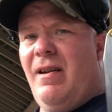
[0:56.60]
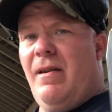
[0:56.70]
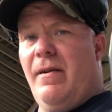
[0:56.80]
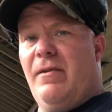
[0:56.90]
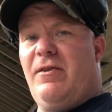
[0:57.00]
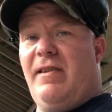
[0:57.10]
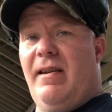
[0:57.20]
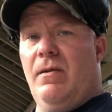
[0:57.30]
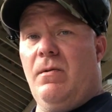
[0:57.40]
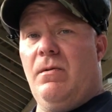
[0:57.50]
They're
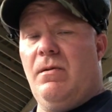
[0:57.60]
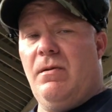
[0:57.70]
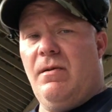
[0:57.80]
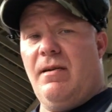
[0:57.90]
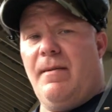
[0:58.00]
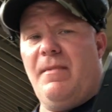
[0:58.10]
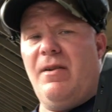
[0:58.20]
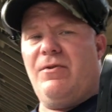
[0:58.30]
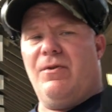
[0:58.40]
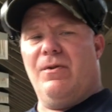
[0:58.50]
steel. I'm
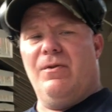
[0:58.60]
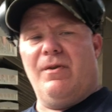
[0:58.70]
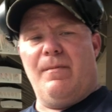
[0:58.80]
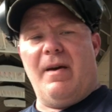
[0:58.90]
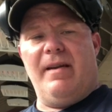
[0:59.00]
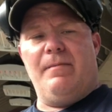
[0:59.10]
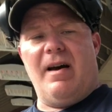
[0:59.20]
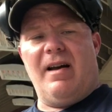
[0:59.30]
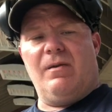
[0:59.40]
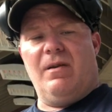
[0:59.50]
not sure who they're made
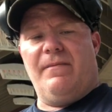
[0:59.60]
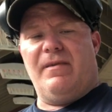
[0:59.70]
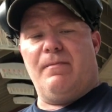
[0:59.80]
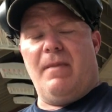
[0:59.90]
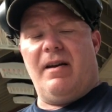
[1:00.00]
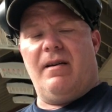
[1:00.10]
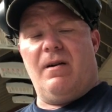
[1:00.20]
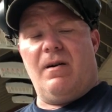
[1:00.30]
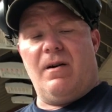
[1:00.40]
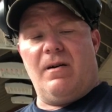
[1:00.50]
by. I don't know if it's Metgar
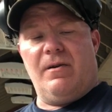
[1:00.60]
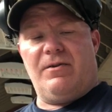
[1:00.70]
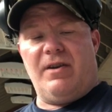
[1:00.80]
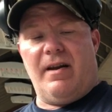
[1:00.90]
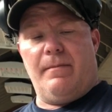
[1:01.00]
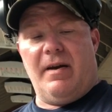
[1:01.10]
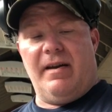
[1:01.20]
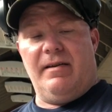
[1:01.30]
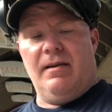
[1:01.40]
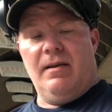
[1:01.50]
or
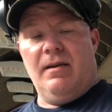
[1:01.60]
Checkmate.